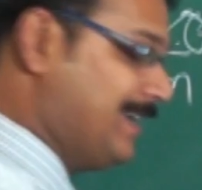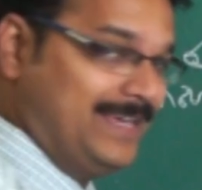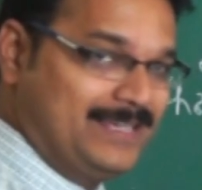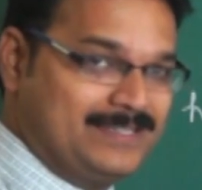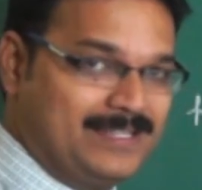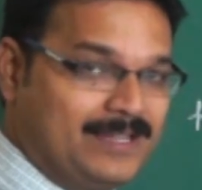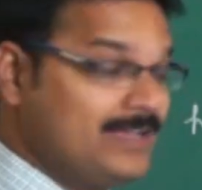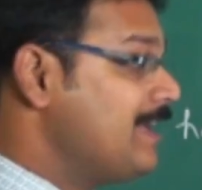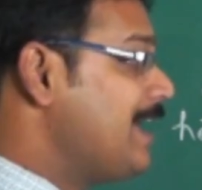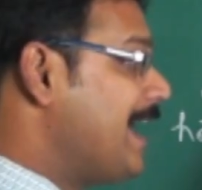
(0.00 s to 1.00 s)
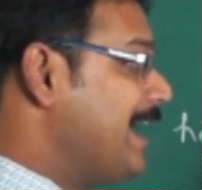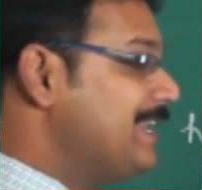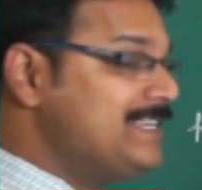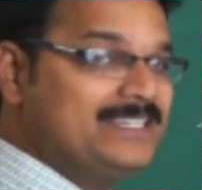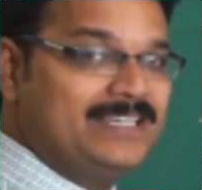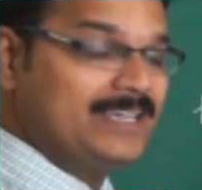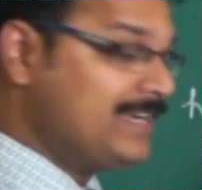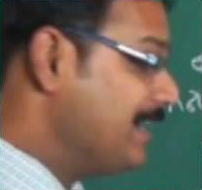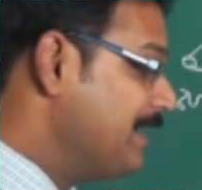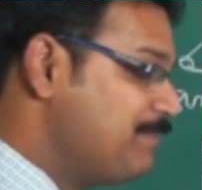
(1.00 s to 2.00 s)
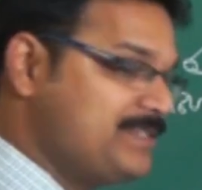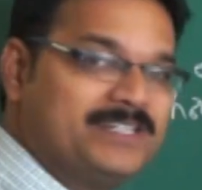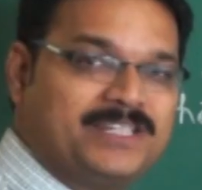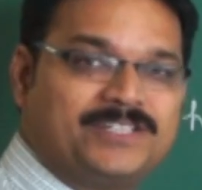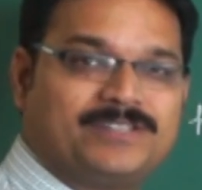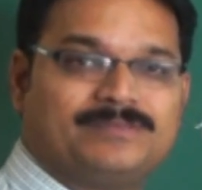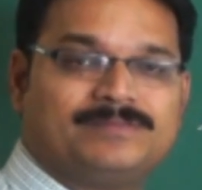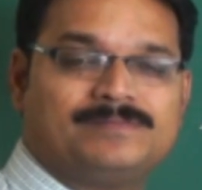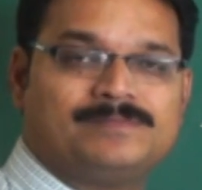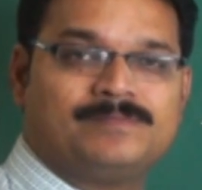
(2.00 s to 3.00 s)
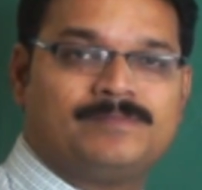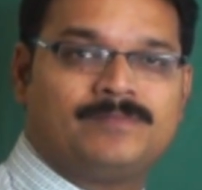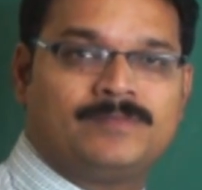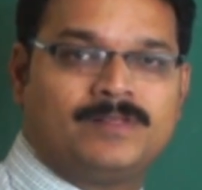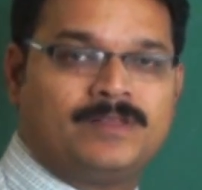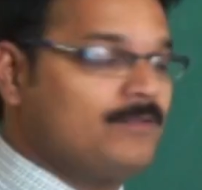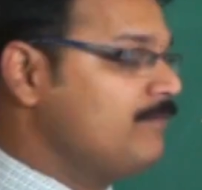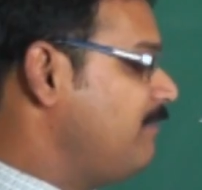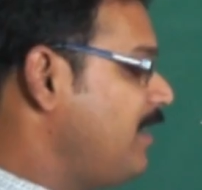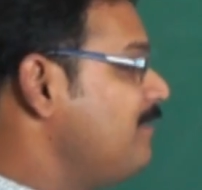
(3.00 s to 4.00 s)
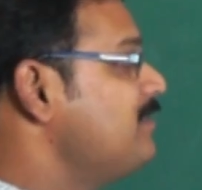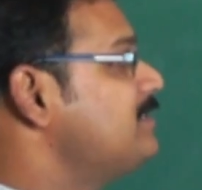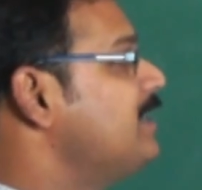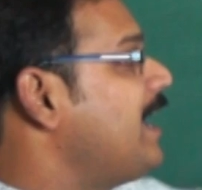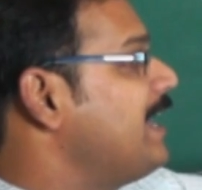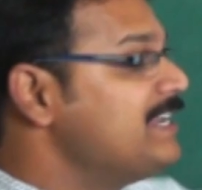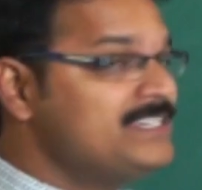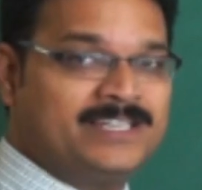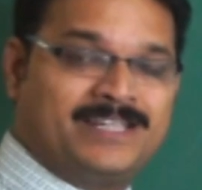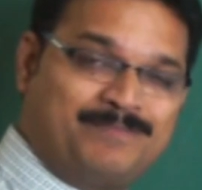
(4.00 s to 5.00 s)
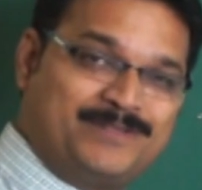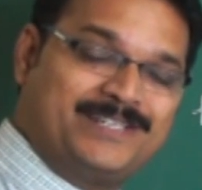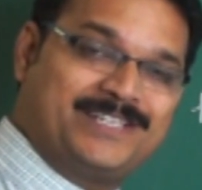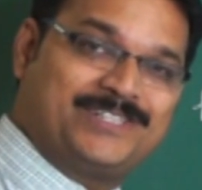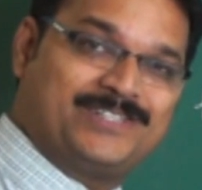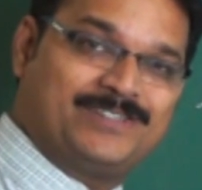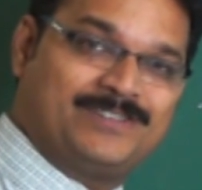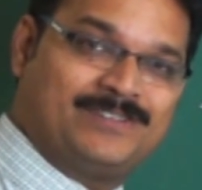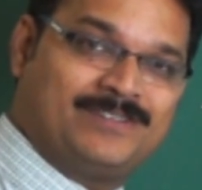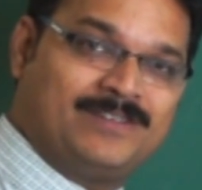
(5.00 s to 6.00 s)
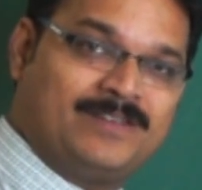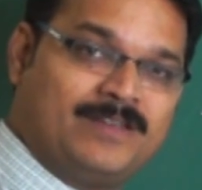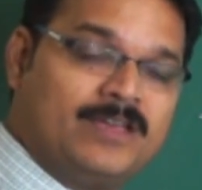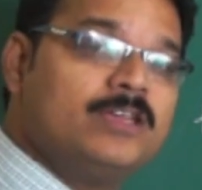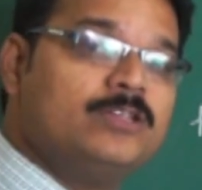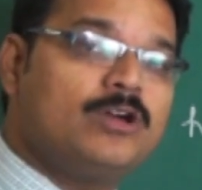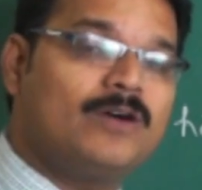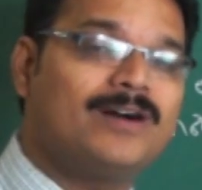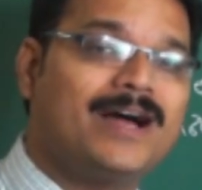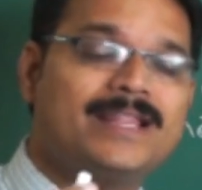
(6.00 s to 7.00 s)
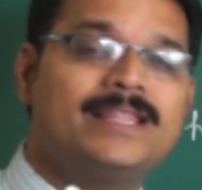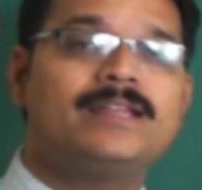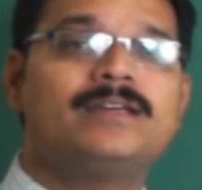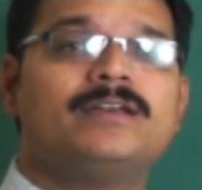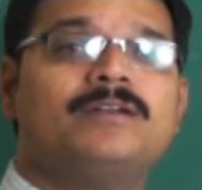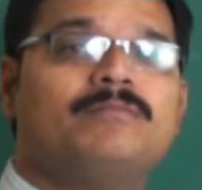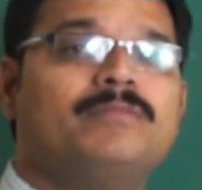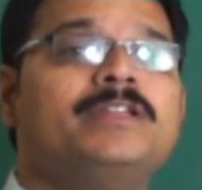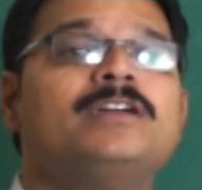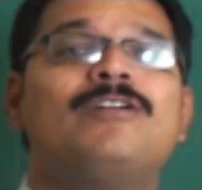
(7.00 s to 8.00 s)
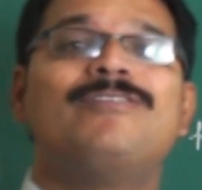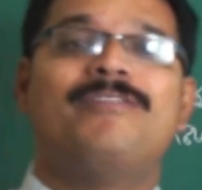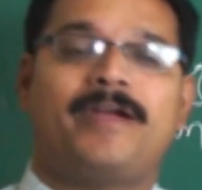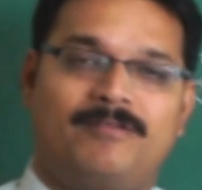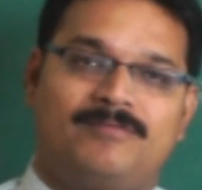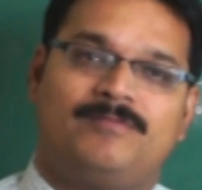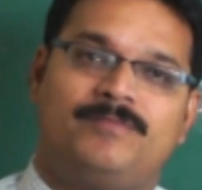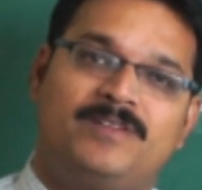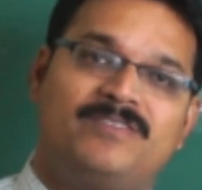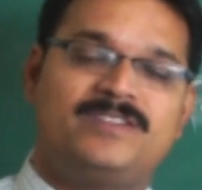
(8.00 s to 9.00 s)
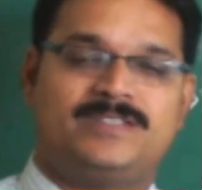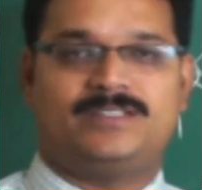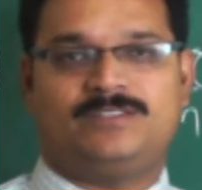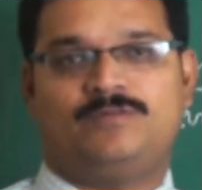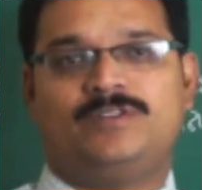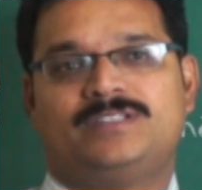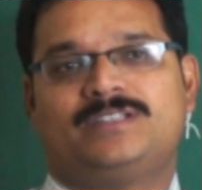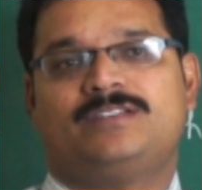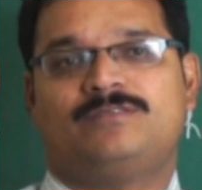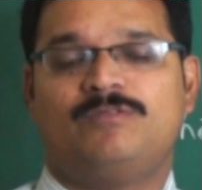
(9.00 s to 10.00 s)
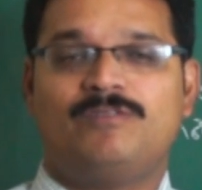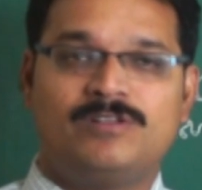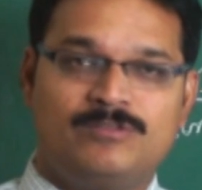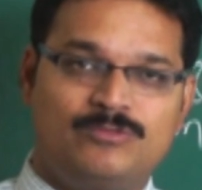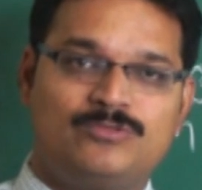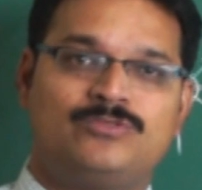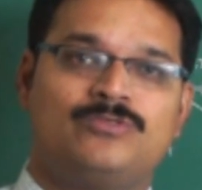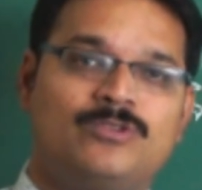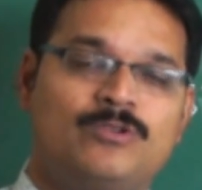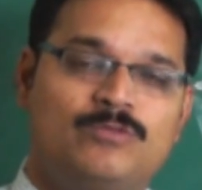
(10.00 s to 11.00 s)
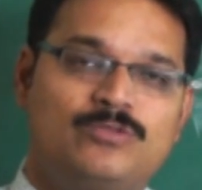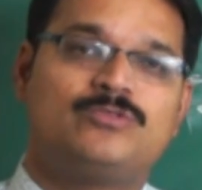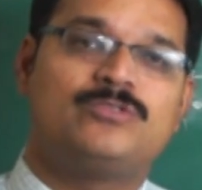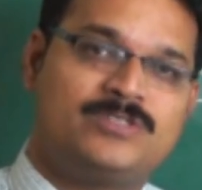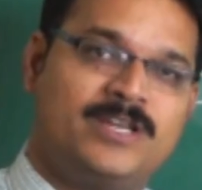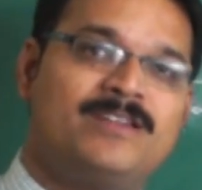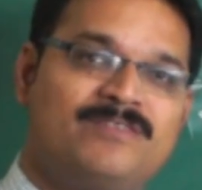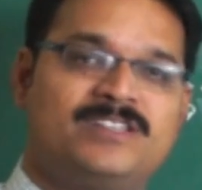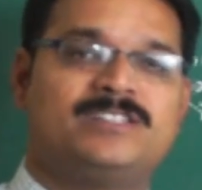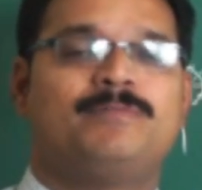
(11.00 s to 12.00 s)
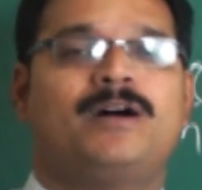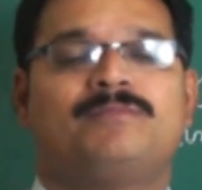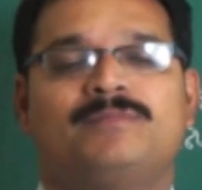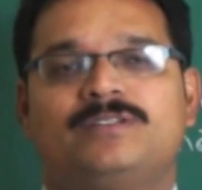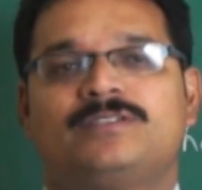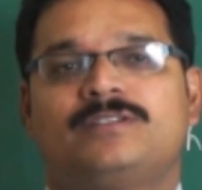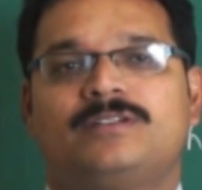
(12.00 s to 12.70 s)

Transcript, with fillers: is the energy representation. Wave is the energy representation. You have another meaning of wave in physics we discuss we will used to used to say in physics department